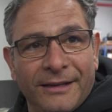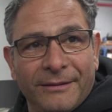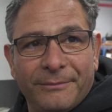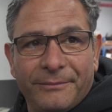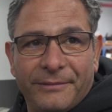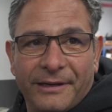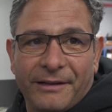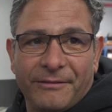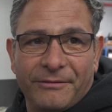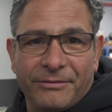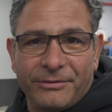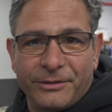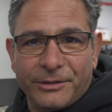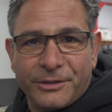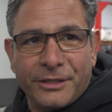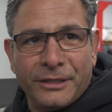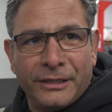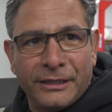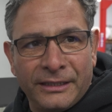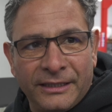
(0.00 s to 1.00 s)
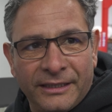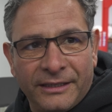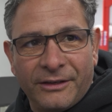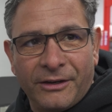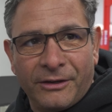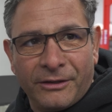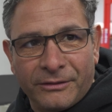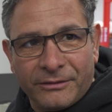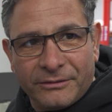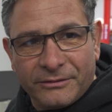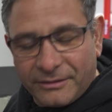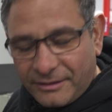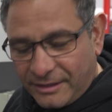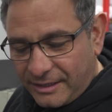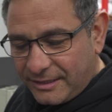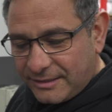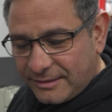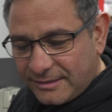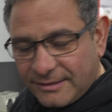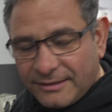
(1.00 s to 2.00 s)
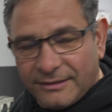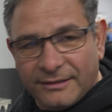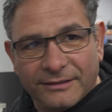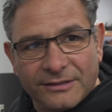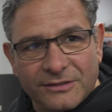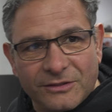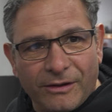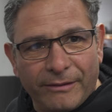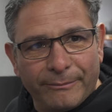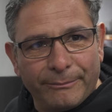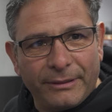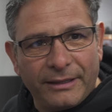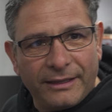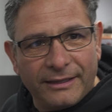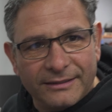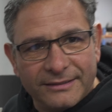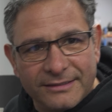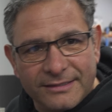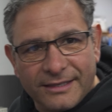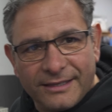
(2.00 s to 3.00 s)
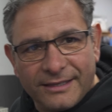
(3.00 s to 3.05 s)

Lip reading: but unfortunately not these design plugs.